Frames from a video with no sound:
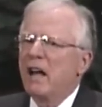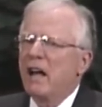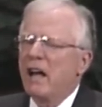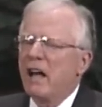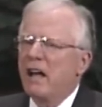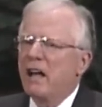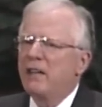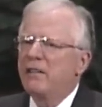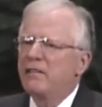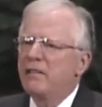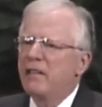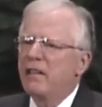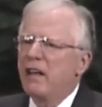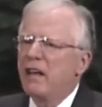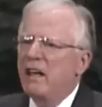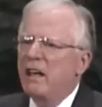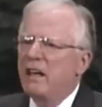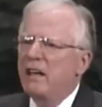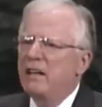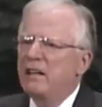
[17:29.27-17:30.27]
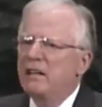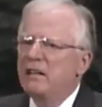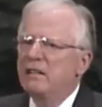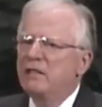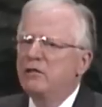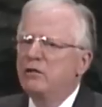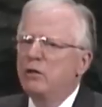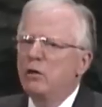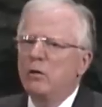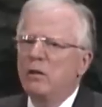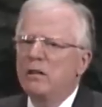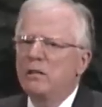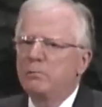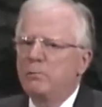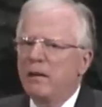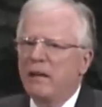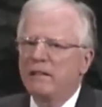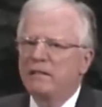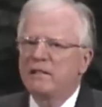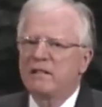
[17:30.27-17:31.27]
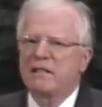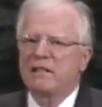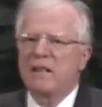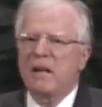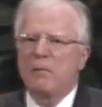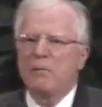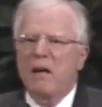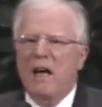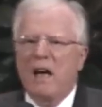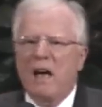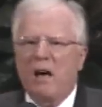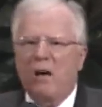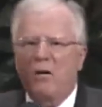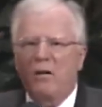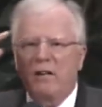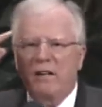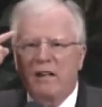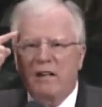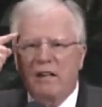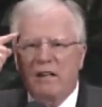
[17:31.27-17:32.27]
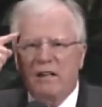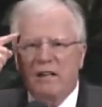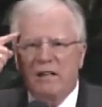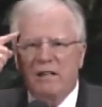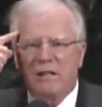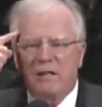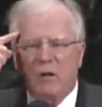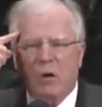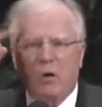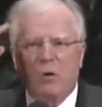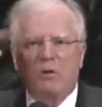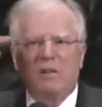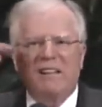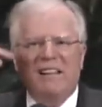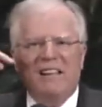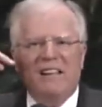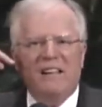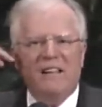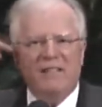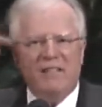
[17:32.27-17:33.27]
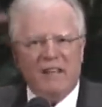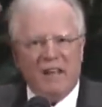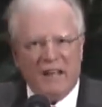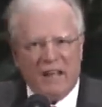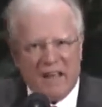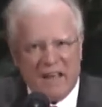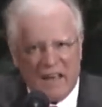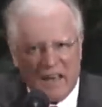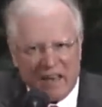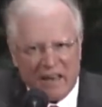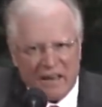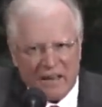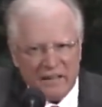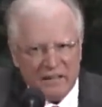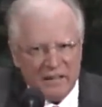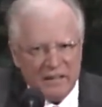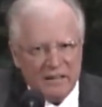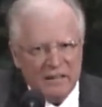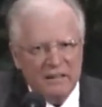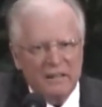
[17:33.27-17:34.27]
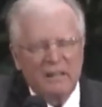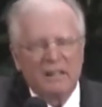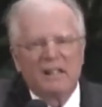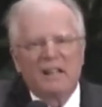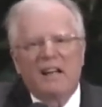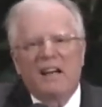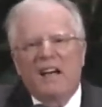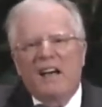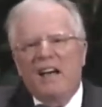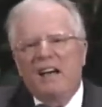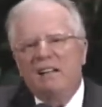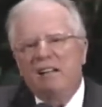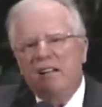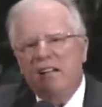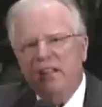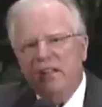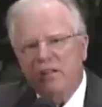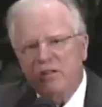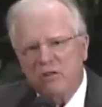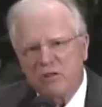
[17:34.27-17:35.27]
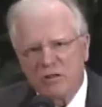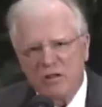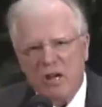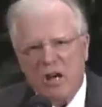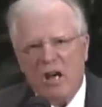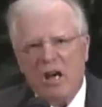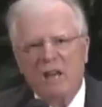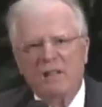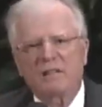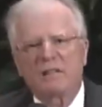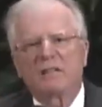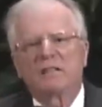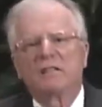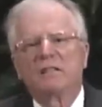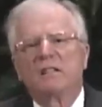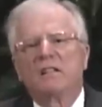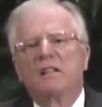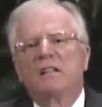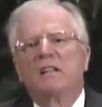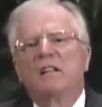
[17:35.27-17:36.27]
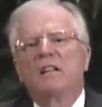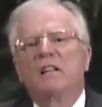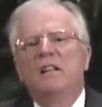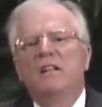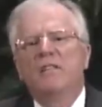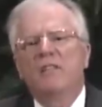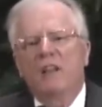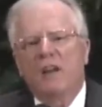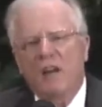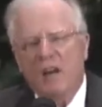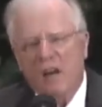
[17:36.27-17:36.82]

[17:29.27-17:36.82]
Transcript: and they do it, but somehow it is only in the head and it is not in the